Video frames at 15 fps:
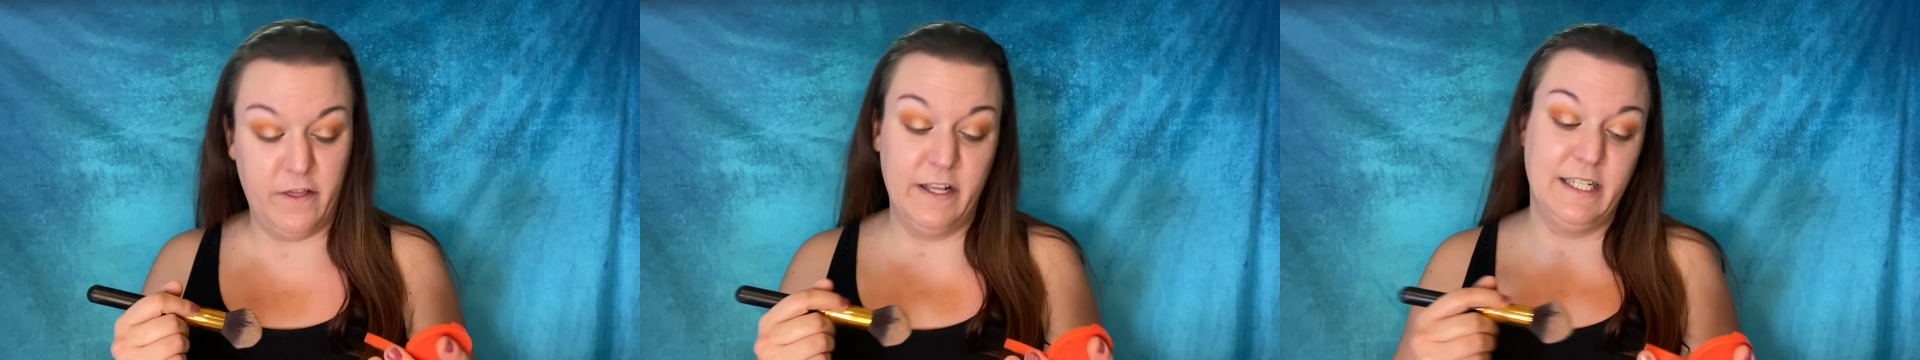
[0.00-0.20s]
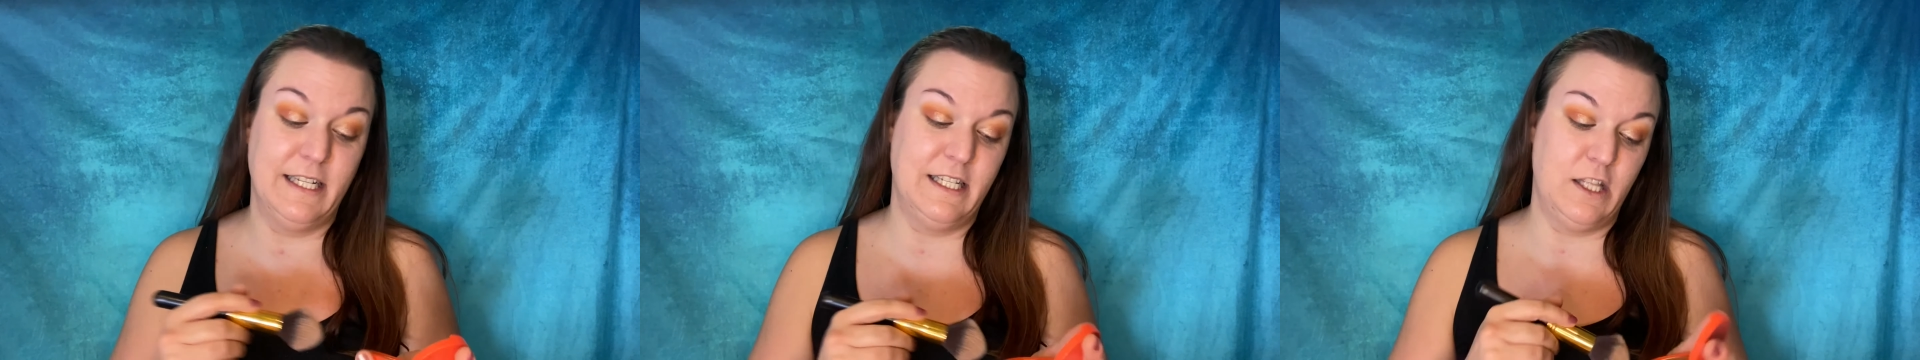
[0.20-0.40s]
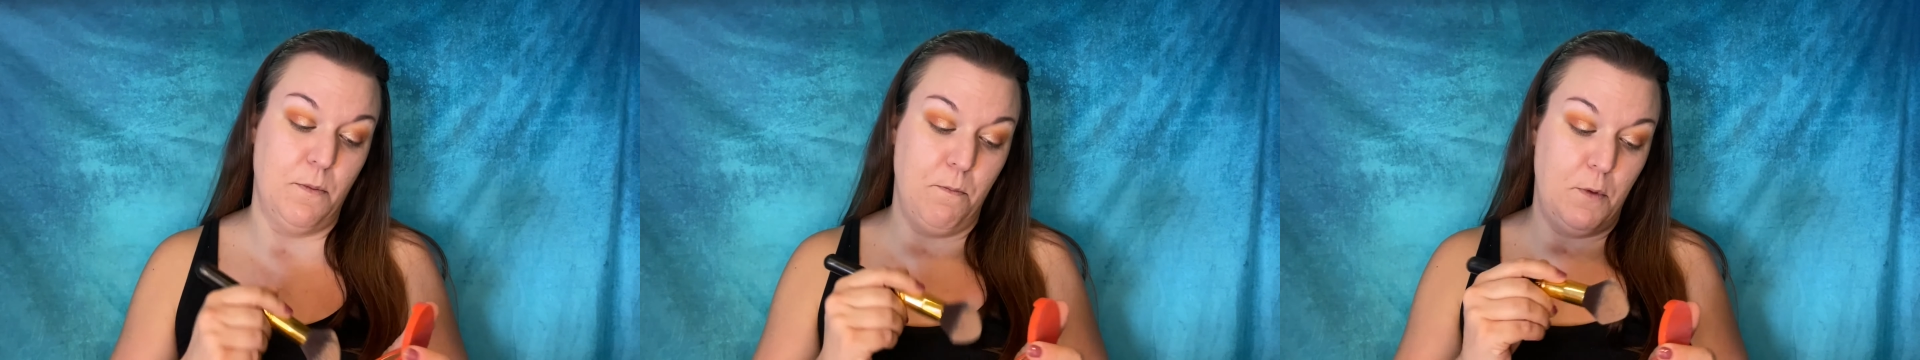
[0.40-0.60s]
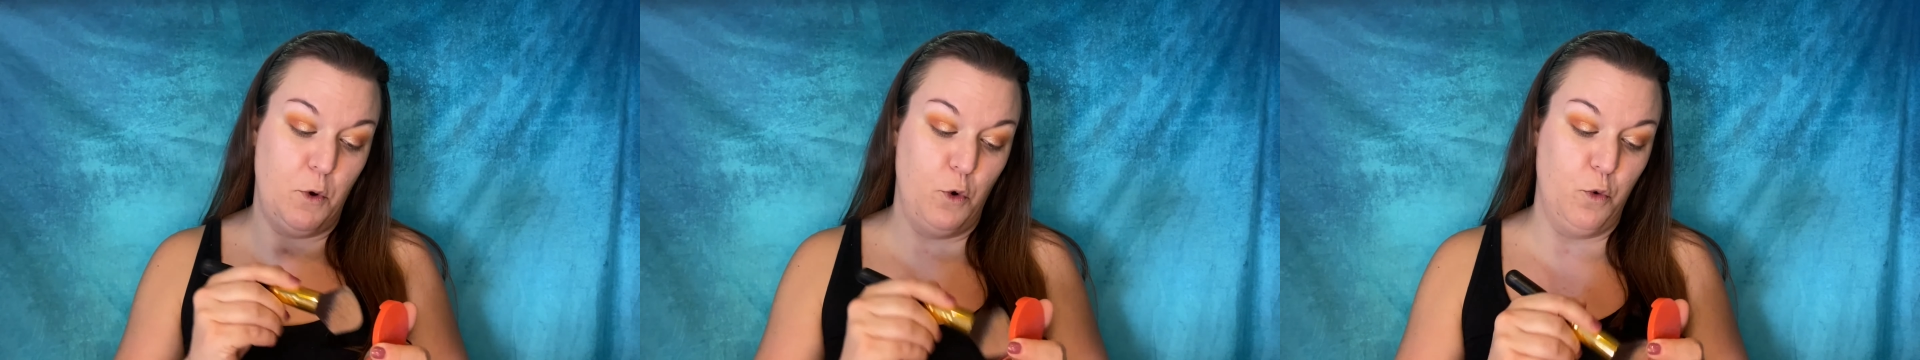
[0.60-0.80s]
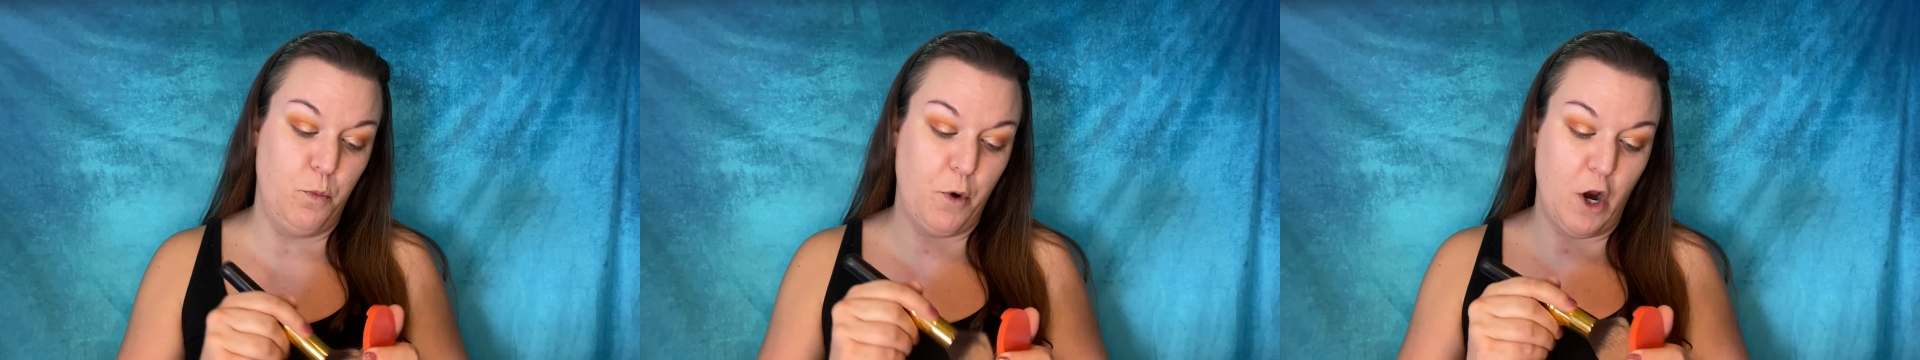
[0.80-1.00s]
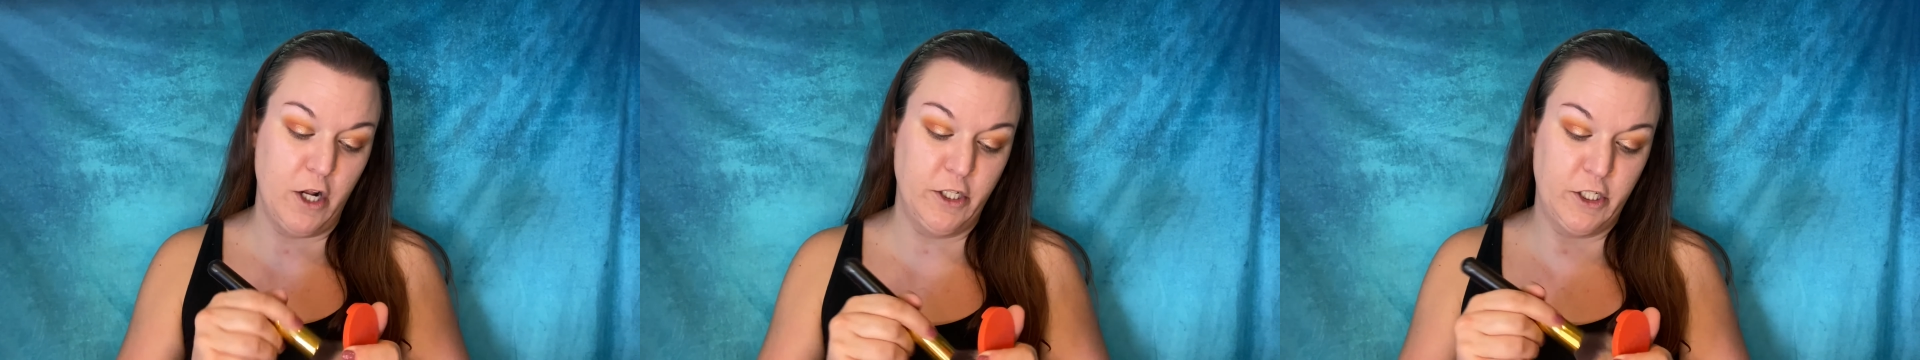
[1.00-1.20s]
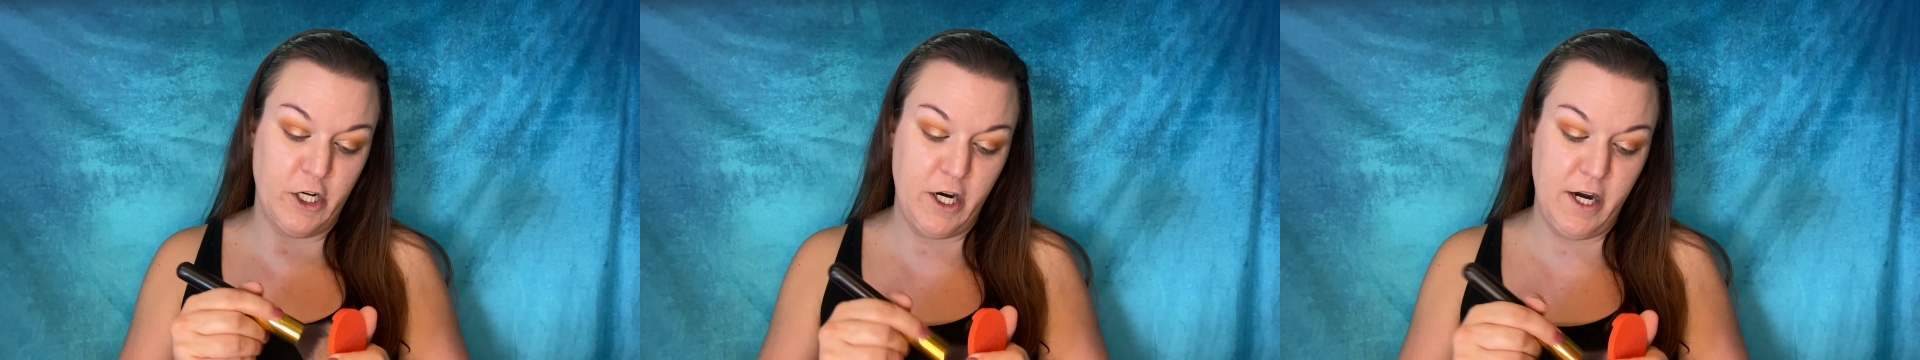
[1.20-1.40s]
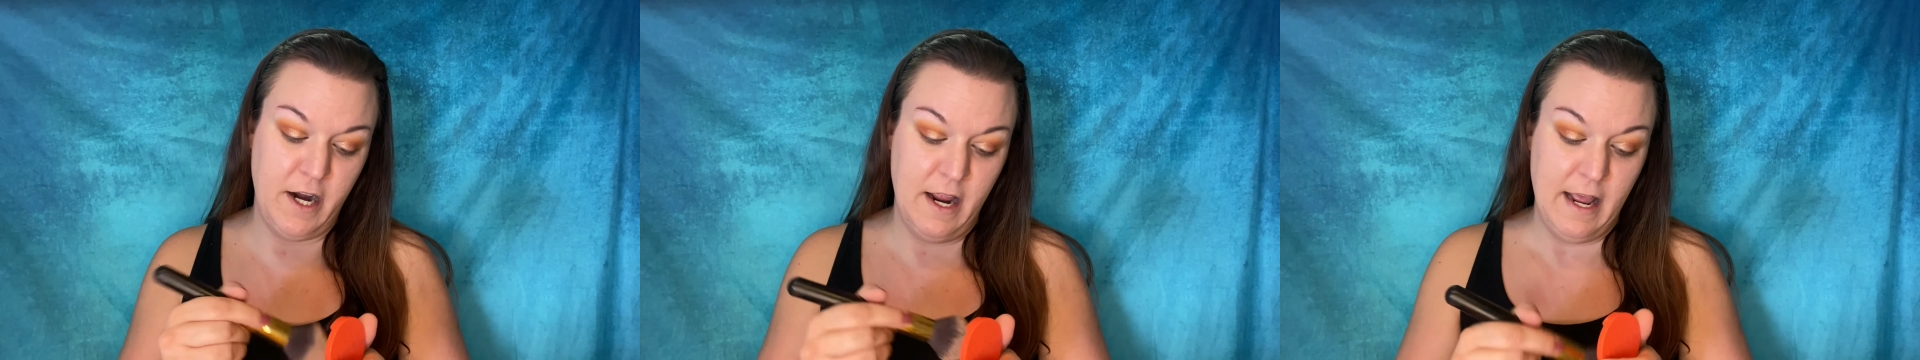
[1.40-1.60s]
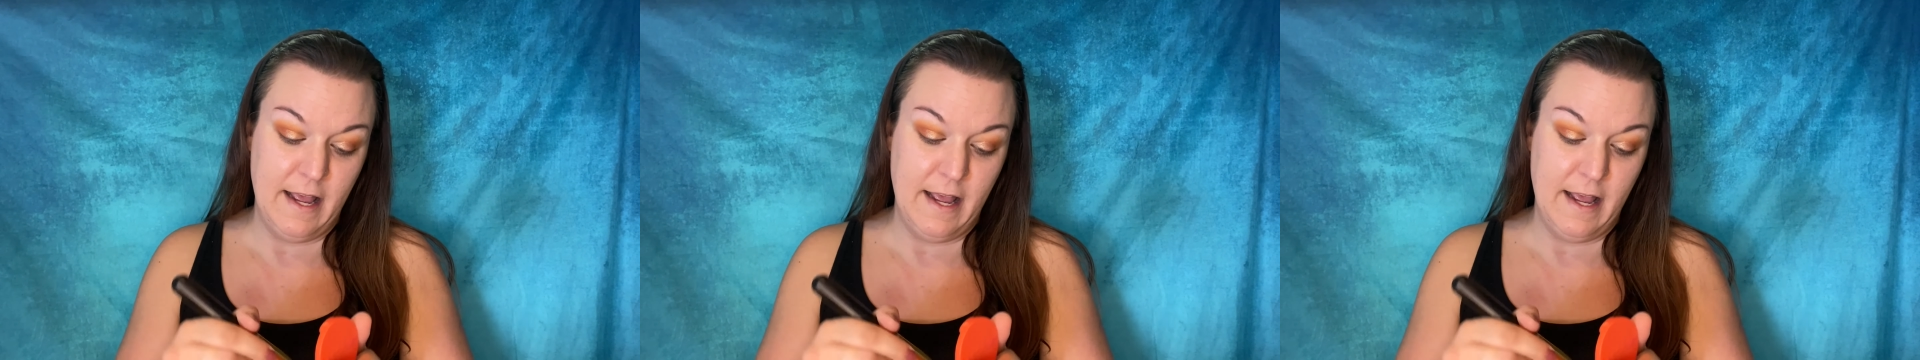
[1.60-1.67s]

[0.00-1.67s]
this is the Mood Bronzer.